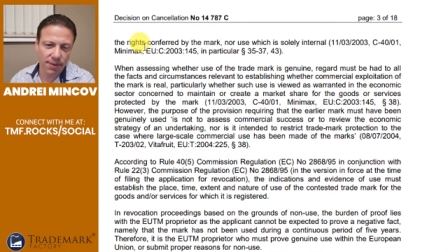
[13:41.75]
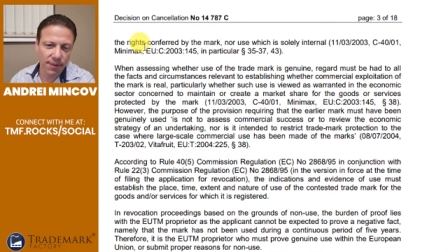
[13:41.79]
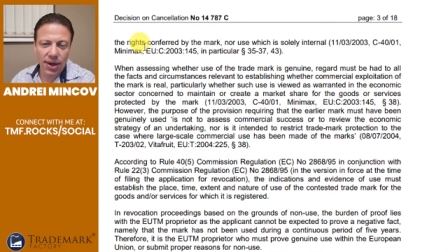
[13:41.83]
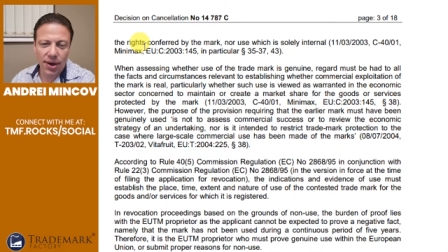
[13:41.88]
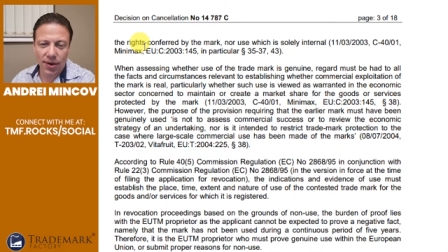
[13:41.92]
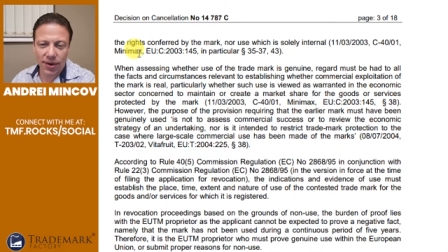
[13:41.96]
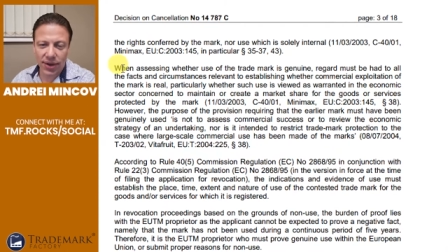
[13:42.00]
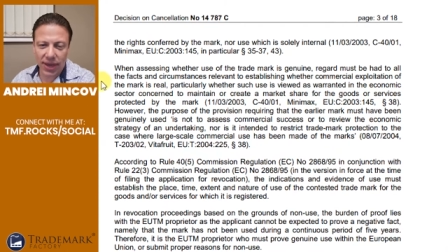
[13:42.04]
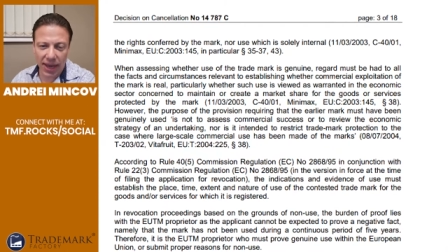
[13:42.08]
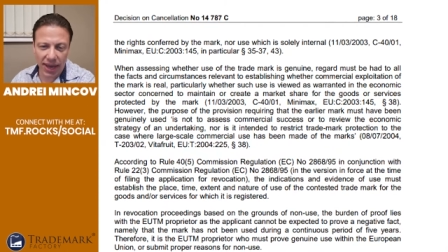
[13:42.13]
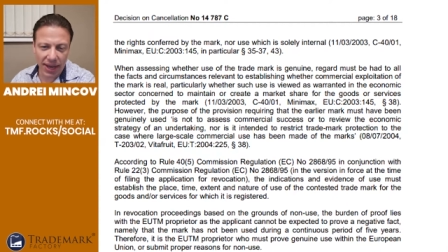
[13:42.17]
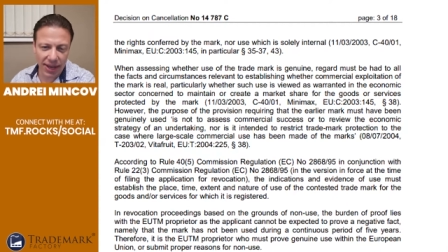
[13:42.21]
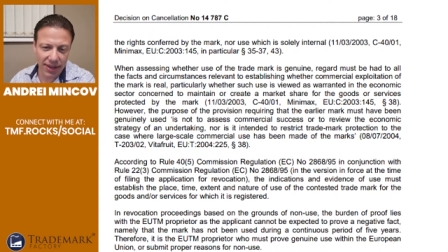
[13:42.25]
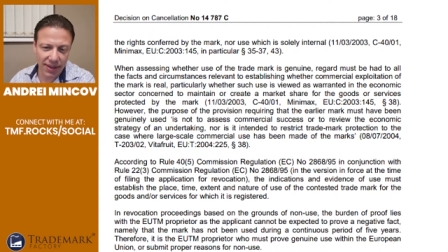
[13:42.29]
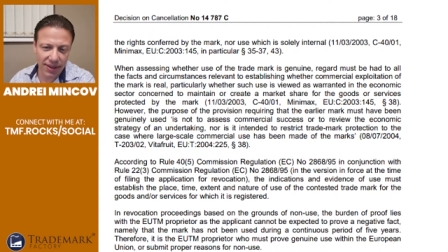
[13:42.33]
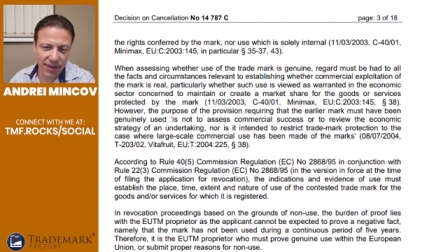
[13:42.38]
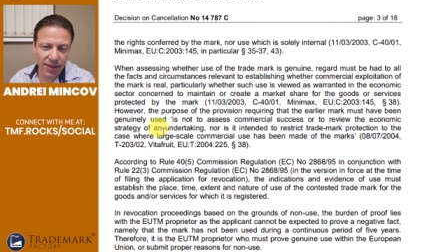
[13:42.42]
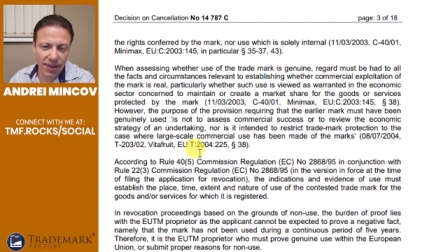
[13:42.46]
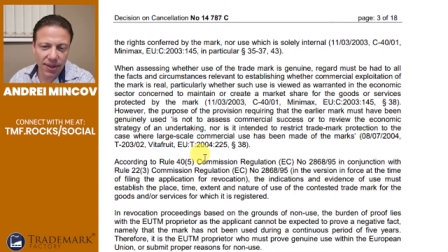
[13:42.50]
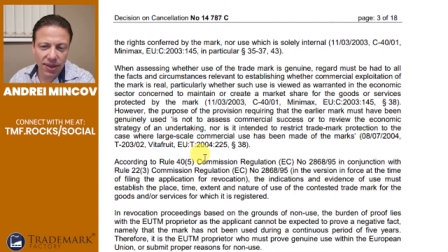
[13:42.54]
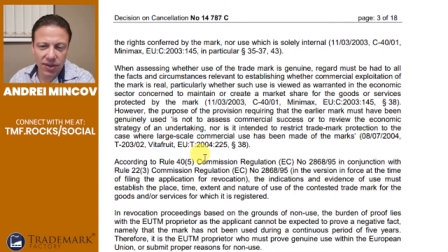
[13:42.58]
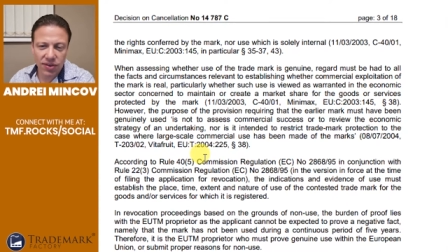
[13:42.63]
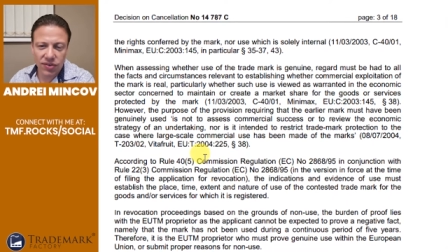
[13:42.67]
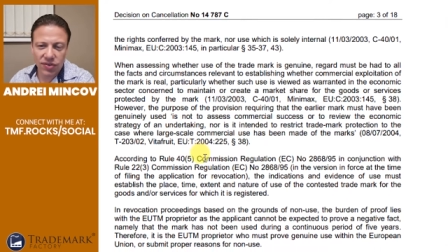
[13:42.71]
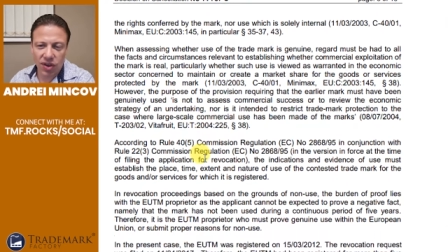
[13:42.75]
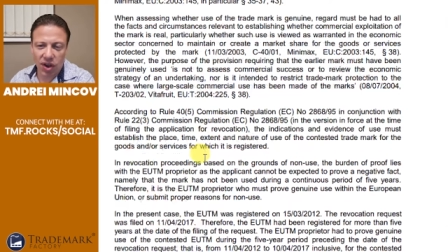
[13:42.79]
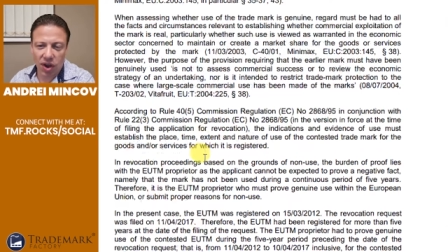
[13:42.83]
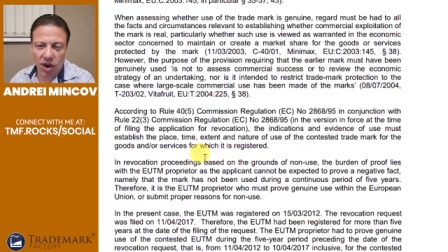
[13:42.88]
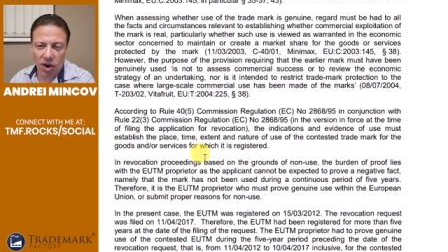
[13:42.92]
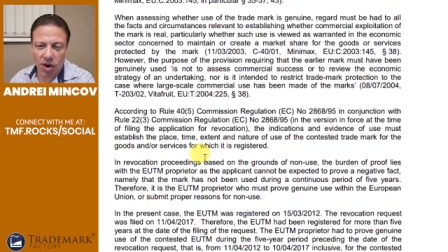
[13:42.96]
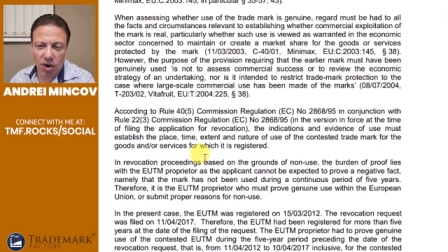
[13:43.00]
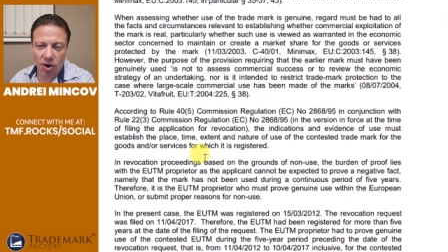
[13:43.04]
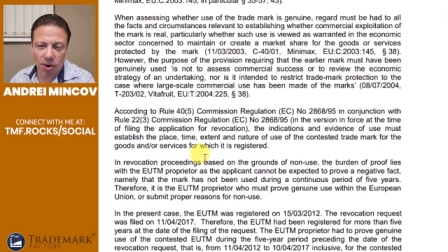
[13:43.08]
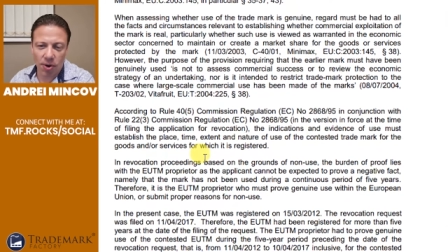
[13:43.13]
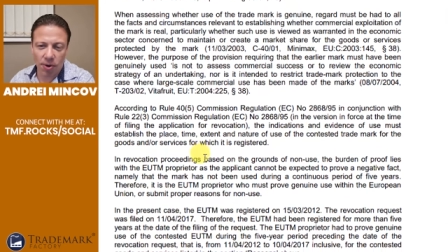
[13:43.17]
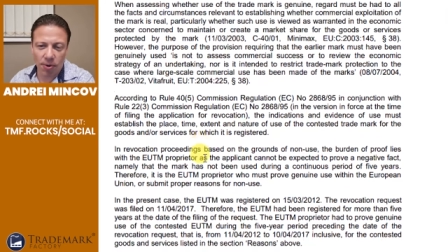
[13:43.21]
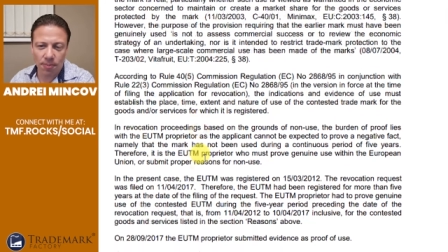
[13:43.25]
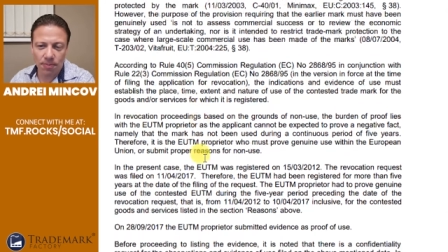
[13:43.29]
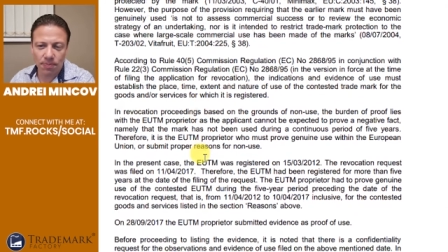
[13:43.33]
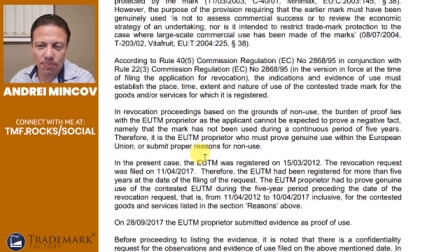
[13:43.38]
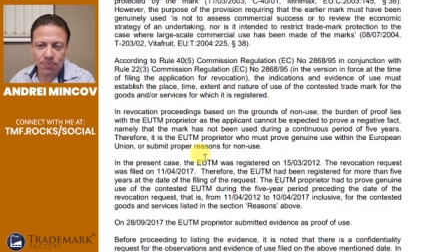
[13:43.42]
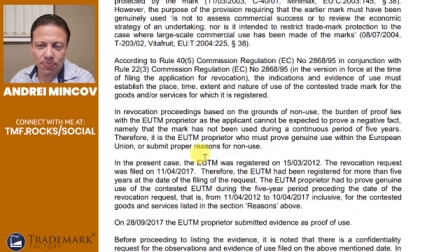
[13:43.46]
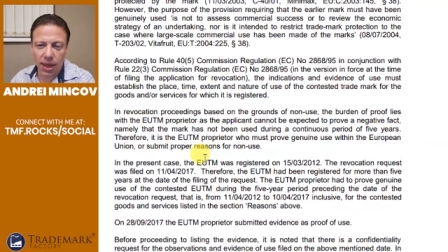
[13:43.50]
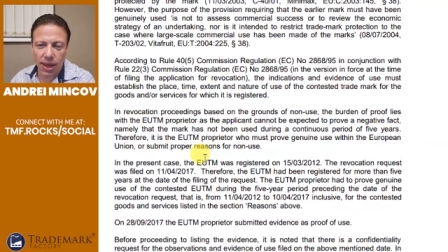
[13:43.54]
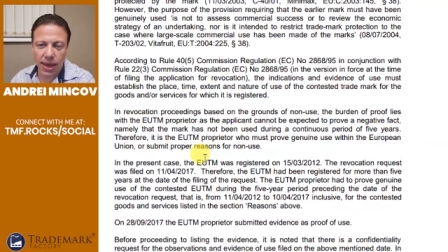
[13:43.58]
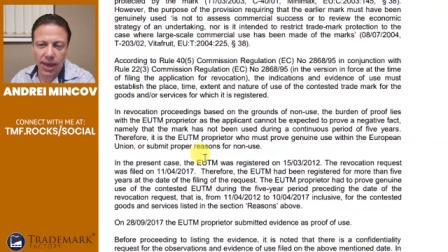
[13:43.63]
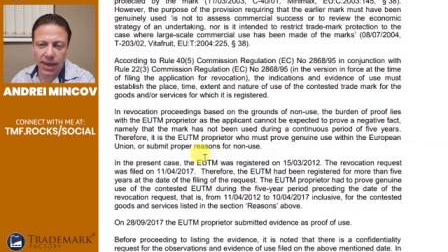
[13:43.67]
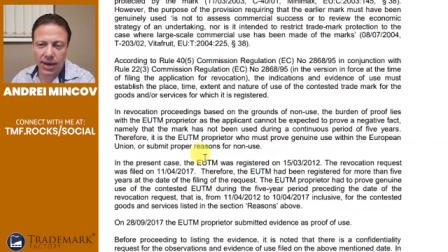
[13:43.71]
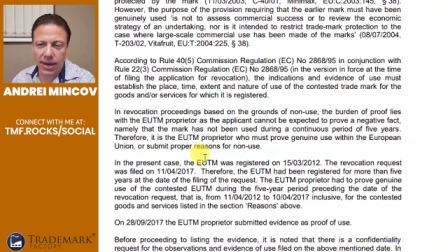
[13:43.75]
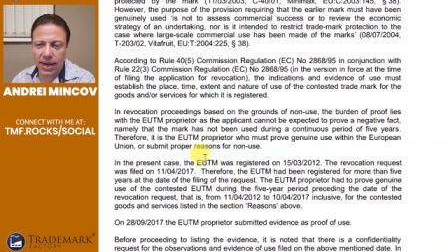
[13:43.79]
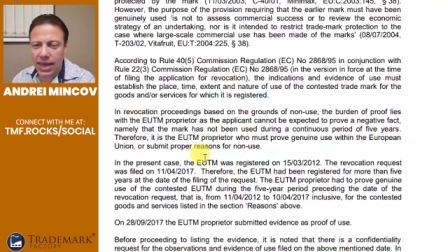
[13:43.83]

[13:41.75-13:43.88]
Okay, so, and